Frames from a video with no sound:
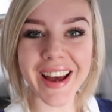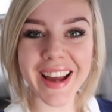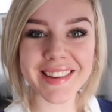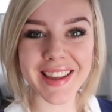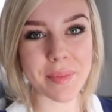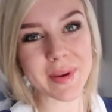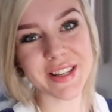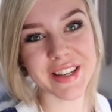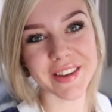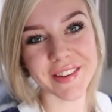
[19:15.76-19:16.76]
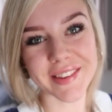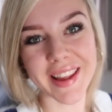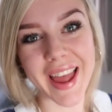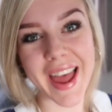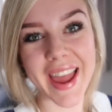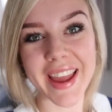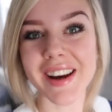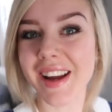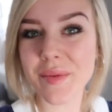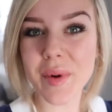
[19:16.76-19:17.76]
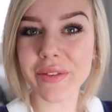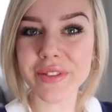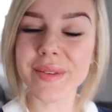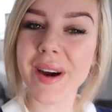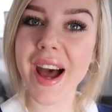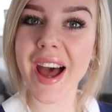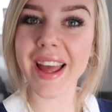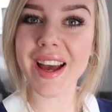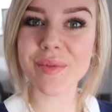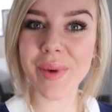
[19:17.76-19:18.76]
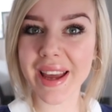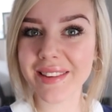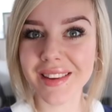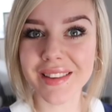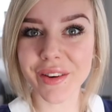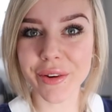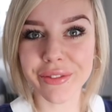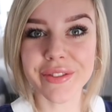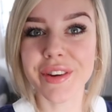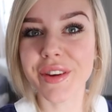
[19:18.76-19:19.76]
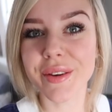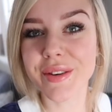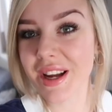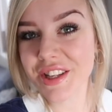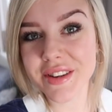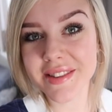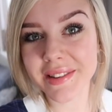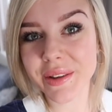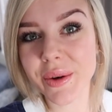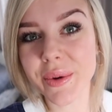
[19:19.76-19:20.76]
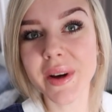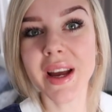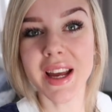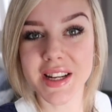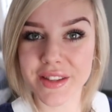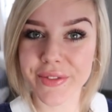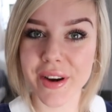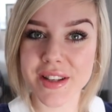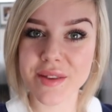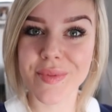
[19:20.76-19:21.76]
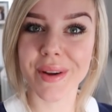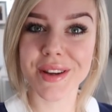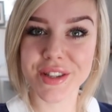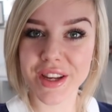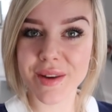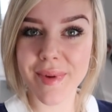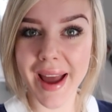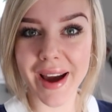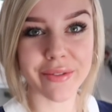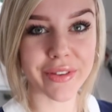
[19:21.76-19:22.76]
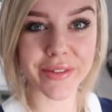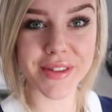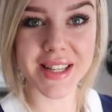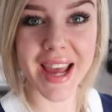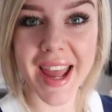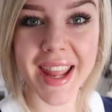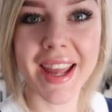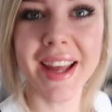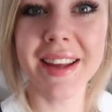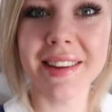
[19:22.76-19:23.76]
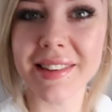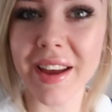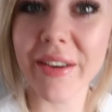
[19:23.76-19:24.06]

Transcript: guys, happy Tuesday. I am off to work and Paisley's off to nursery school. Just thought I'd jump on and show you my outfit of the day. So